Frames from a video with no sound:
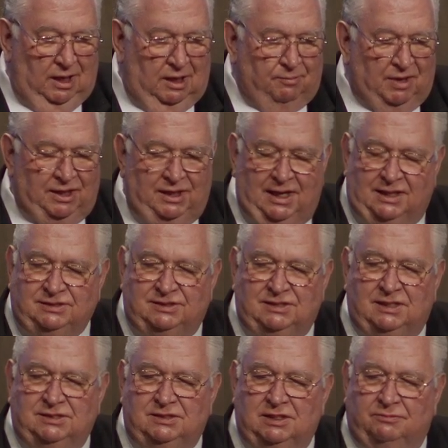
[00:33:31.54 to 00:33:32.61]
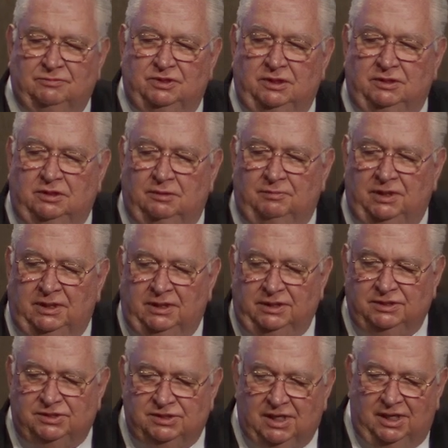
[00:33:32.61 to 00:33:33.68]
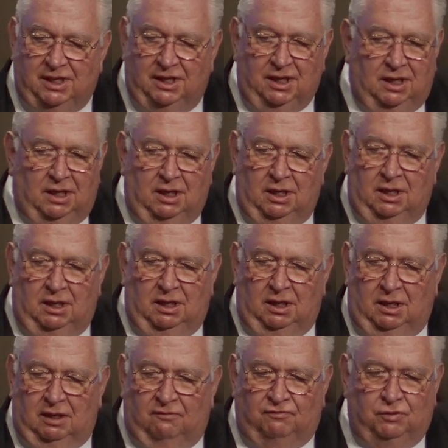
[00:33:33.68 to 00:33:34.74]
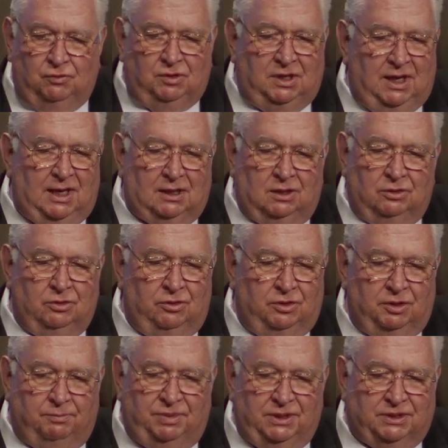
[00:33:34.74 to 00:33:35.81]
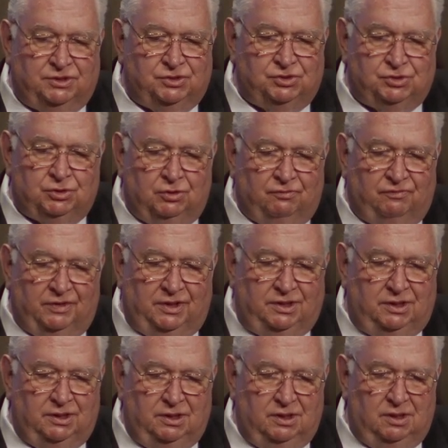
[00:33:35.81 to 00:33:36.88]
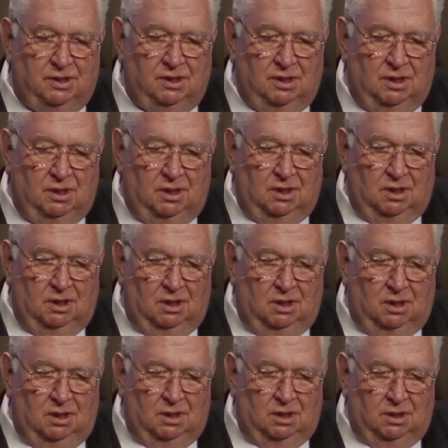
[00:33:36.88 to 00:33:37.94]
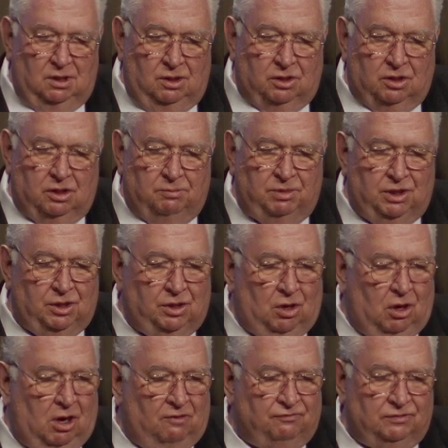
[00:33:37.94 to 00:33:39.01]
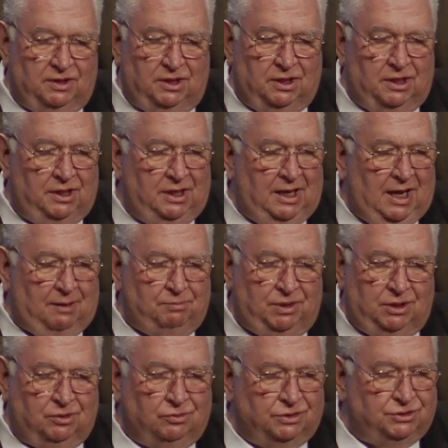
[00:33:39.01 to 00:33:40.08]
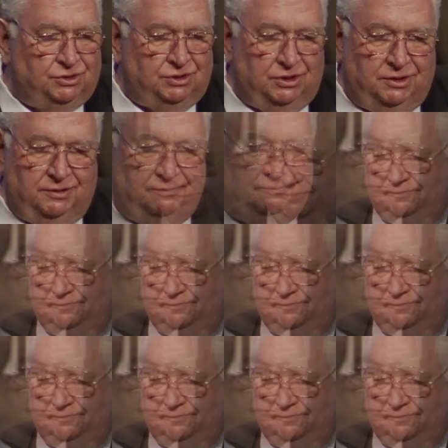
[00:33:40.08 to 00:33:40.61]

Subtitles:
And my dad said something to me. He said, if you can't learn to be a servant, you're going to be an awfully unhappy Christian.